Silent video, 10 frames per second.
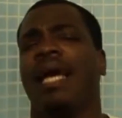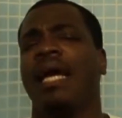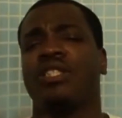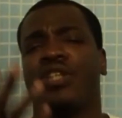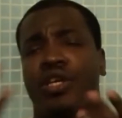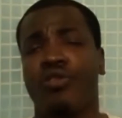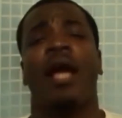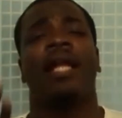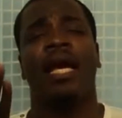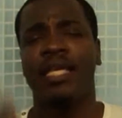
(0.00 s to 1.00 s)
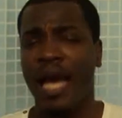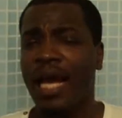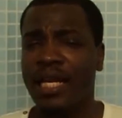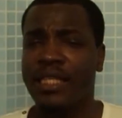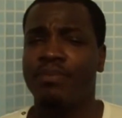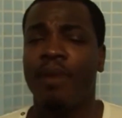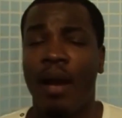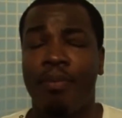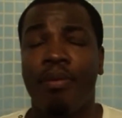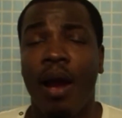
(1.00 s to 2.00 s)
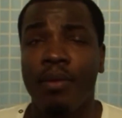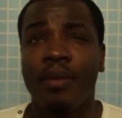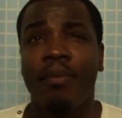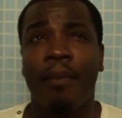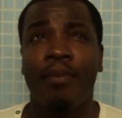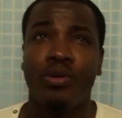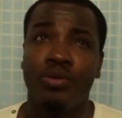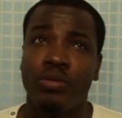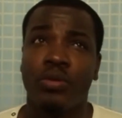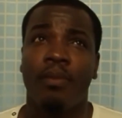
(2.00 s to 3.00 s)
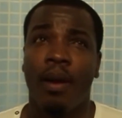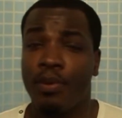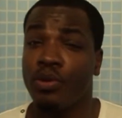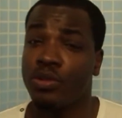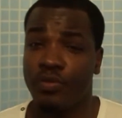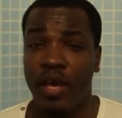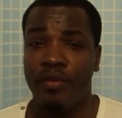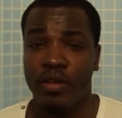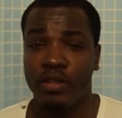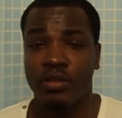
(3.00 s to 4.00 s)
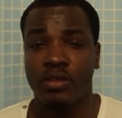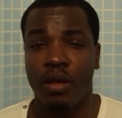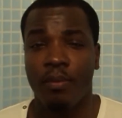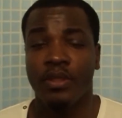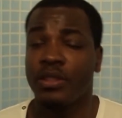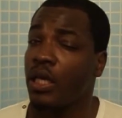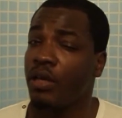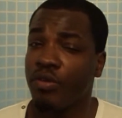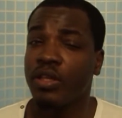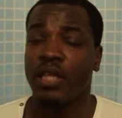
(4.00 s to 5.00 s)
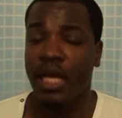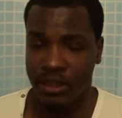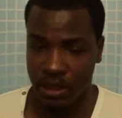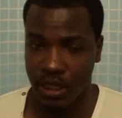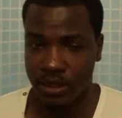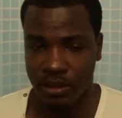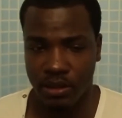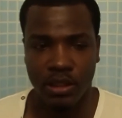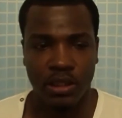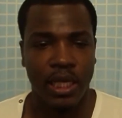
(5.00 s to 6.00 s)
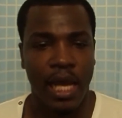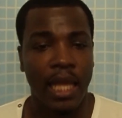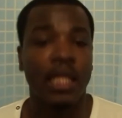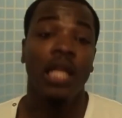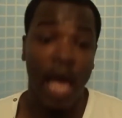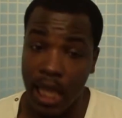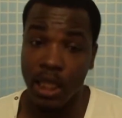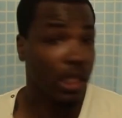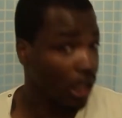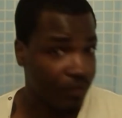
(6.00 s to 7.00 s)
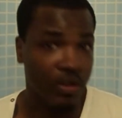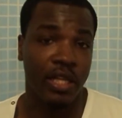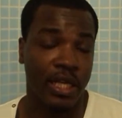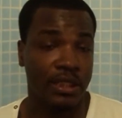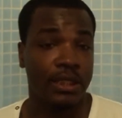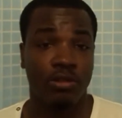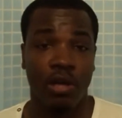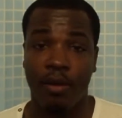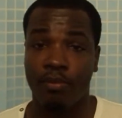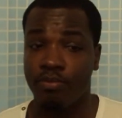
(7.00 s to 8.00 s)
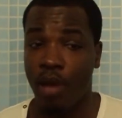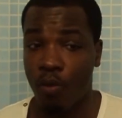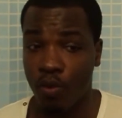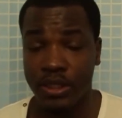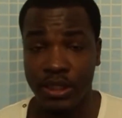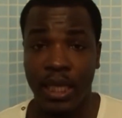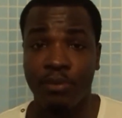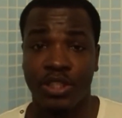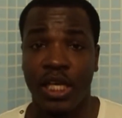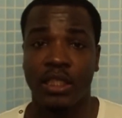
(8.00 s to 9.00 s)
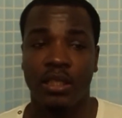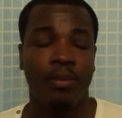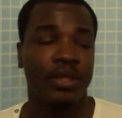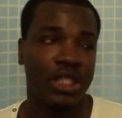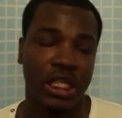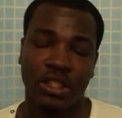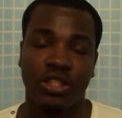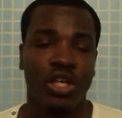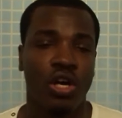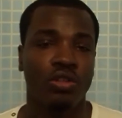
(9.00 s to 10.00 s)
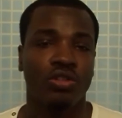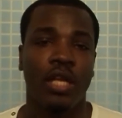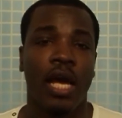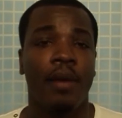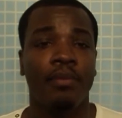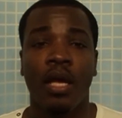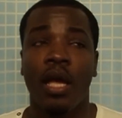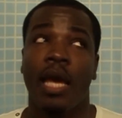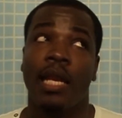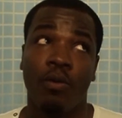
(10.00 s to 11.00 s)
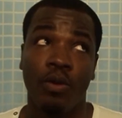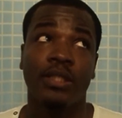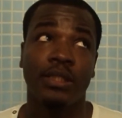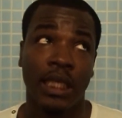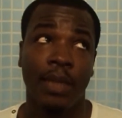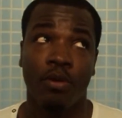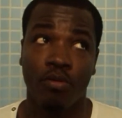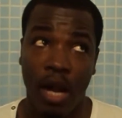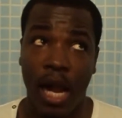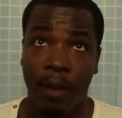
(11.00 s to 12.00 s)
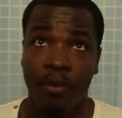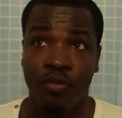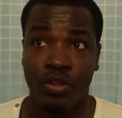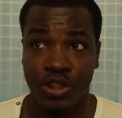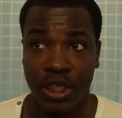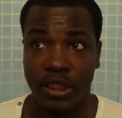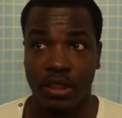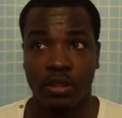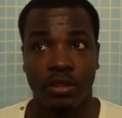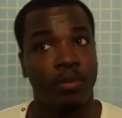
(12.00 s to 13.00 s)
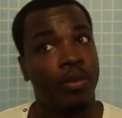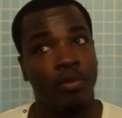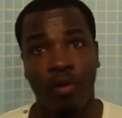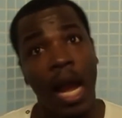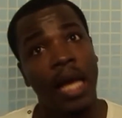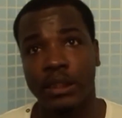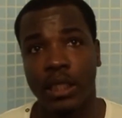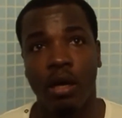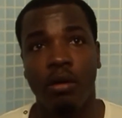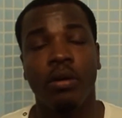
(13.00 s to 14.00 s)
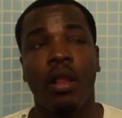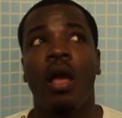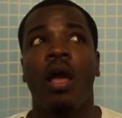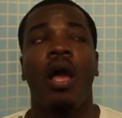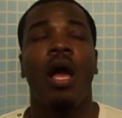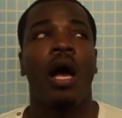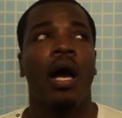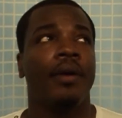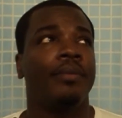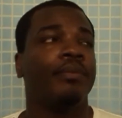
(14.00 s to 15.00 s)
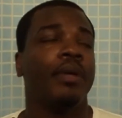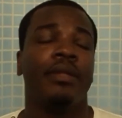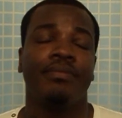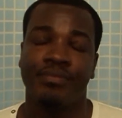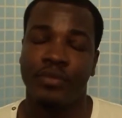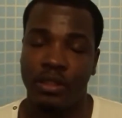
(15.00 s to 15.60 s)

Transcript: down and started crying. Now, Yada is probably one of my boo's favorites. But he really likes Alexis. Just like I love Alexis. So I was Team Chandler, but Chandler's gone. So now I was Team Mariah before Chandler. So, but Mariah's gone. But